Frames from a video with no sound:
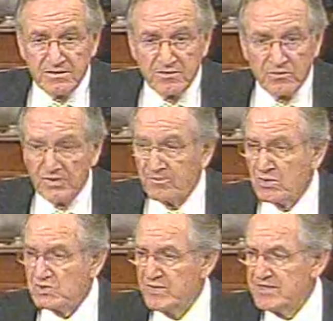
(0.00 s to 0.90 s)
One of the
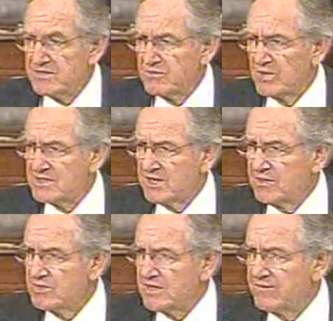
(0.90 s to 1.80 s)
most recent ones, I
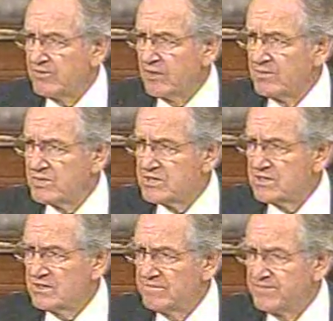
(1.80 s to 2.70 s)
think, was like for almost
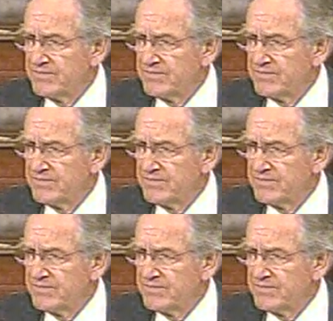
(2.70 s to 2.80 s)
$1